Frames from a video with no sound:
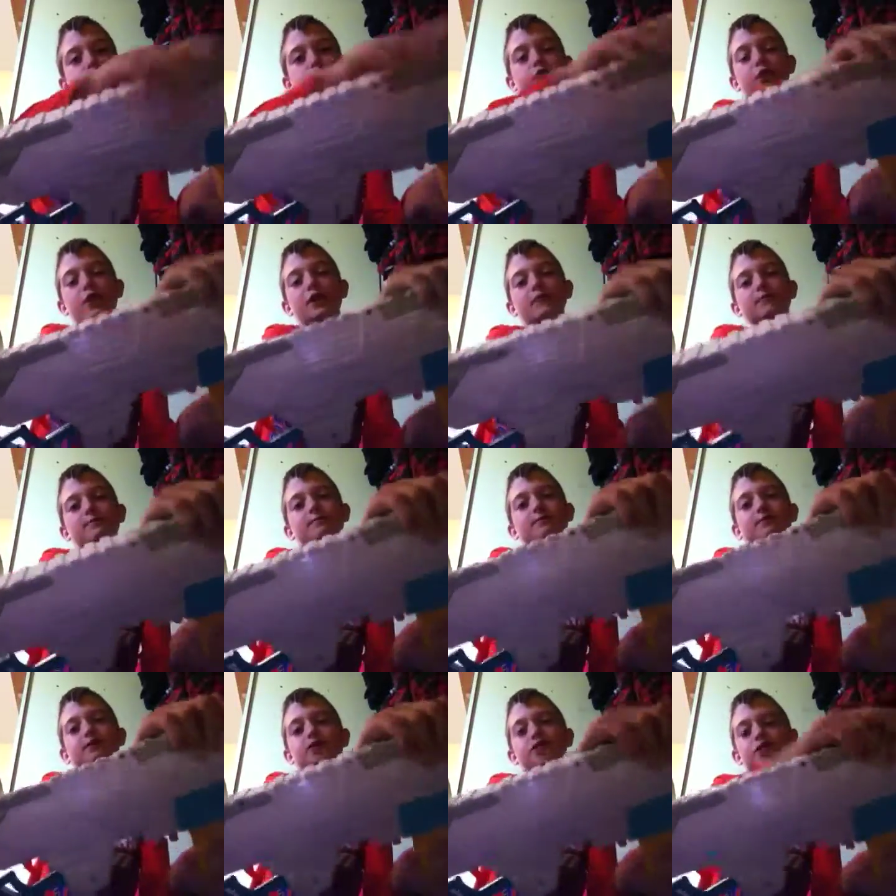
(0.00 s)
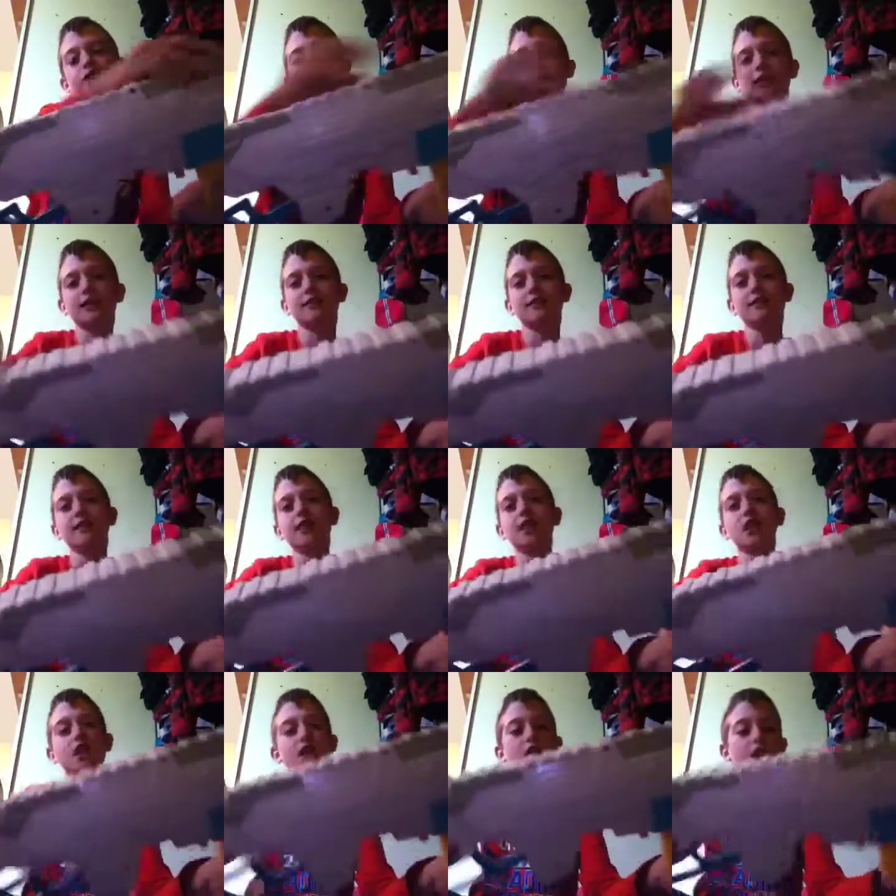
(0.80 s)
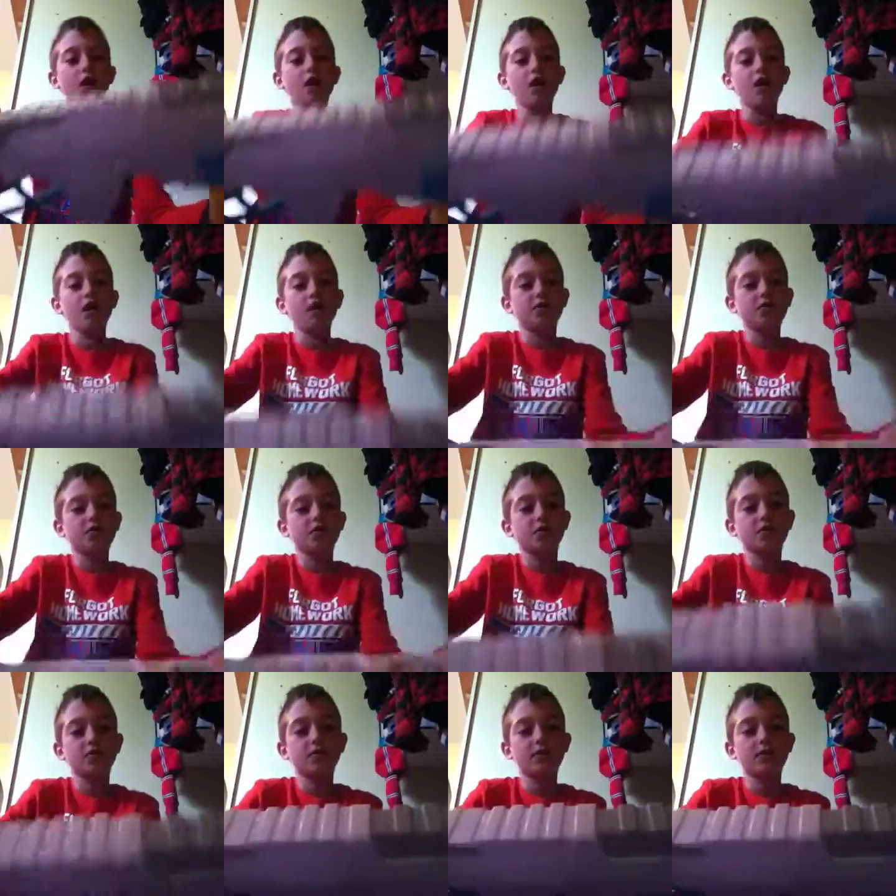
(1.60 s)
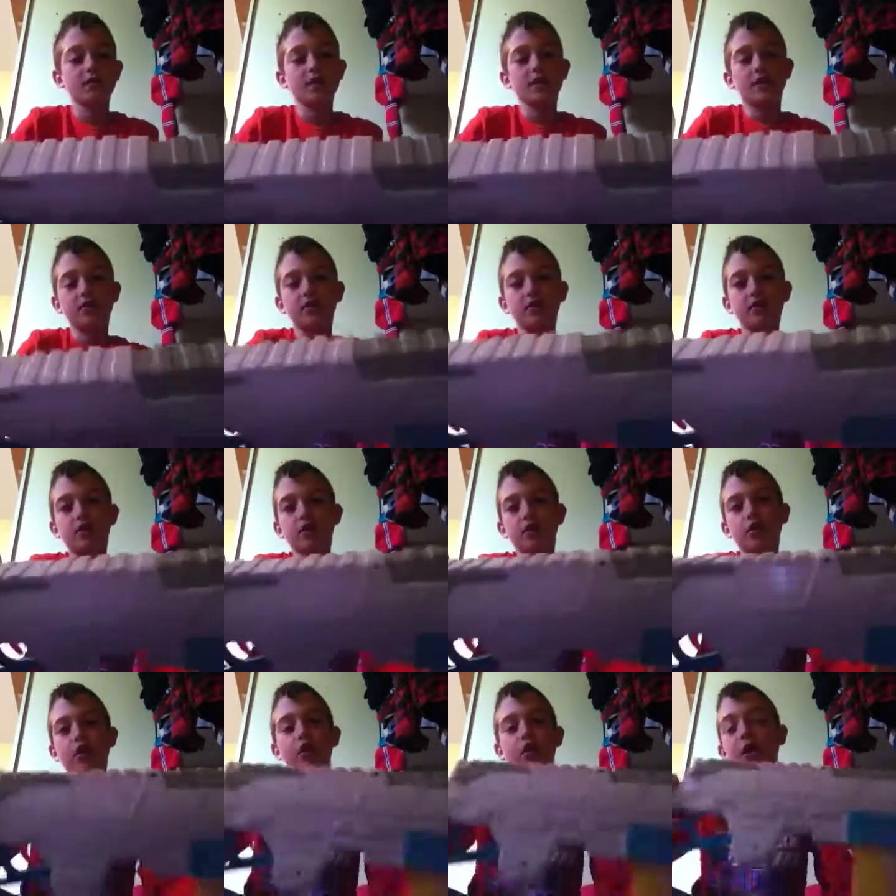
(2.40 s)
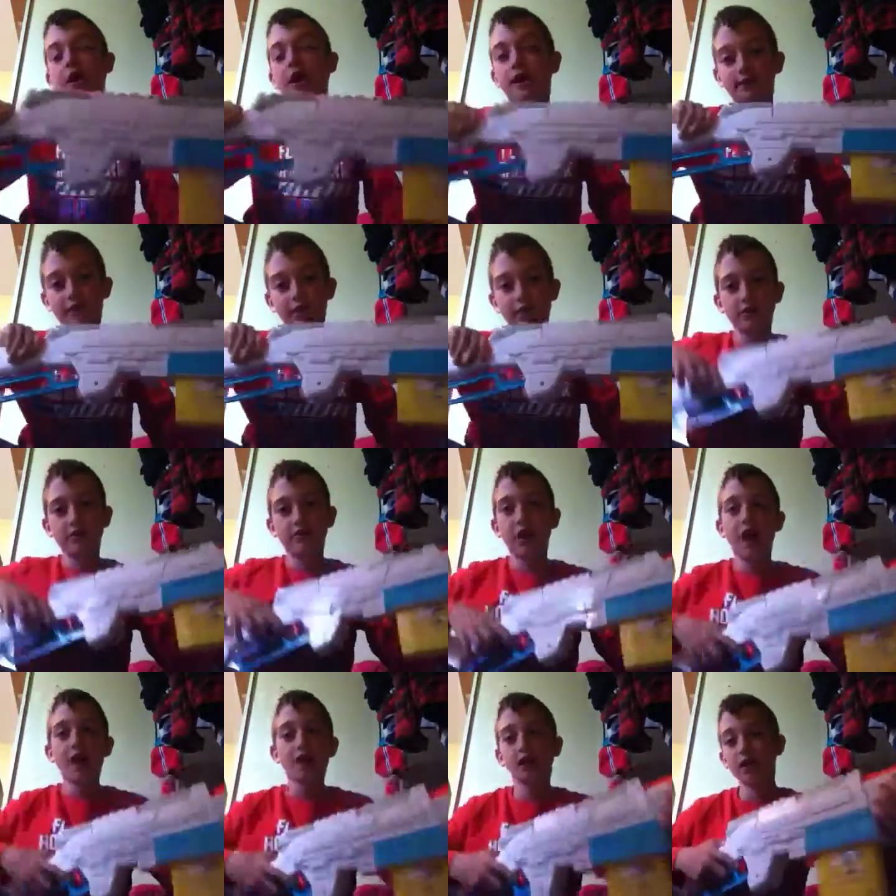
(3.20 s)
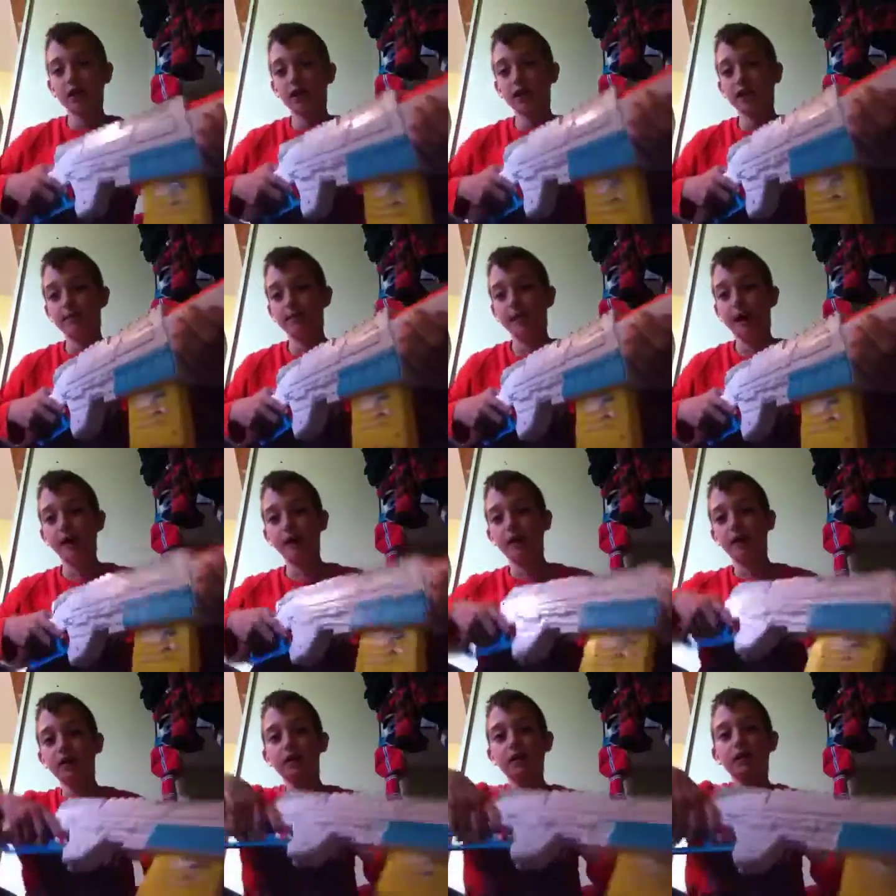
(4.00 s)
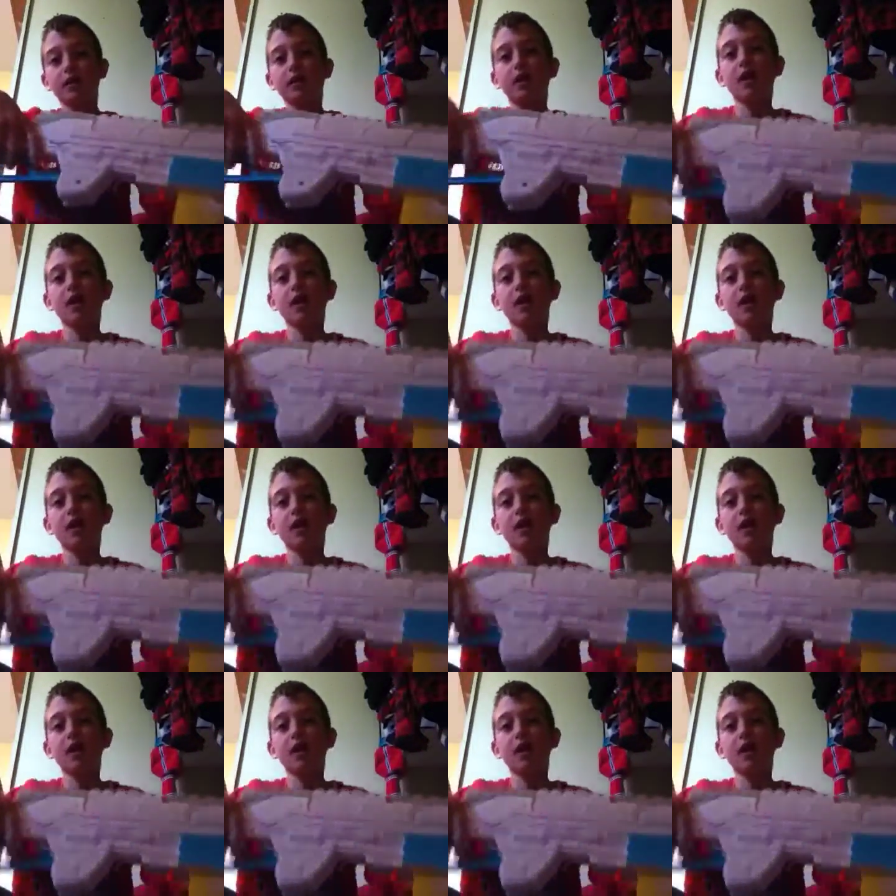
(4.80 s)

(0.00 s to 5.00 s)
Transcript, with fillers: quite sturdy in there, so it's you're not going to have any rattling and battle.